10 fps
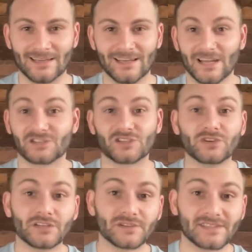Ensuring
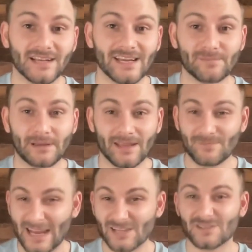your site and
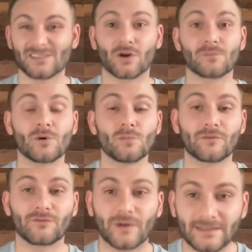pages are mobile
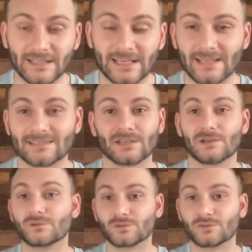friendly is a huge